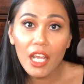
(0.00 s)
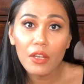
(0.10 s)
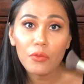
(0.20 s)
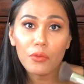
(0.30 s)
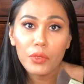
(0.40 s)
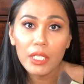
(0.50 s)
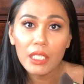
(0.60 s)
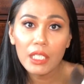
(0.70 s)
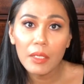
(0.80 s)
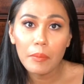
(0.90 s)
and
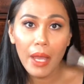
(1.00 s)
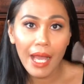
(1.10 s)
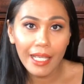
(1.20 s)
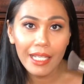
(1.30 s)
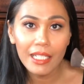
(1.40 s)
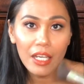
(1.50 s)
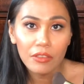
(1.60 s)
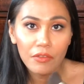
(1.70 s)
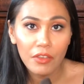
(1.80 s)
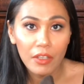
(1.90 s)
really packing
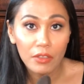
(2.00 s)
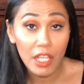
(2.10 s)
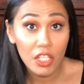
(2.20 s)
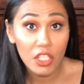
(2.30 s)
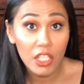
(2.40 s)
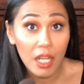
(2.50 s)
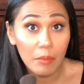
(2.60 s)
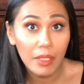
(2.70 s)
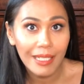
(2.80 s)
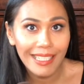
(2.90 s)
down the foundation
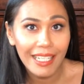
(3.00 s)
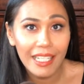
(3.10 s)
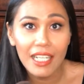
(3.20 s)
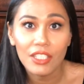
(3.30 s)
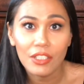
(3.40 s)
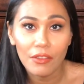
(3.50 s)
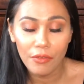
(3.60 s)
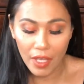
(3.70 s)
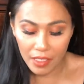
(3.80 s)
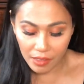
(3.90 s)
and blending it into the
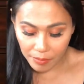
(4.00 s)
face.